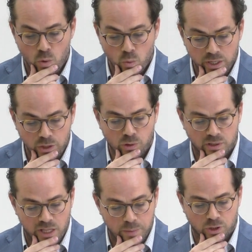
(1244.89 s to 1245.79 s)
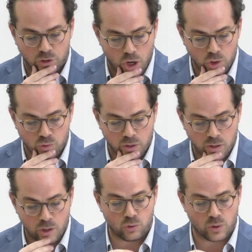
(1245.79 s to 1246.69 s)
we need to adapt the
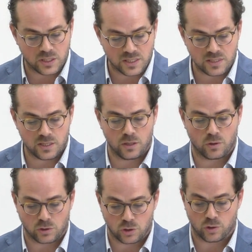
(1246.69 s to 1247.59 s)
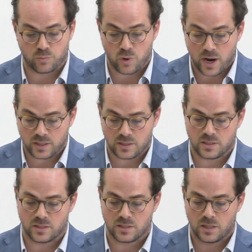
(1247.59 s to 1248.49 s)
doctrine to existing constitutional
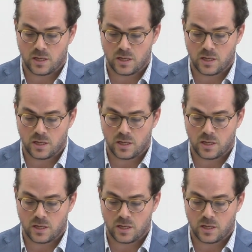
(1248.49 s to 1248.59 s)
practices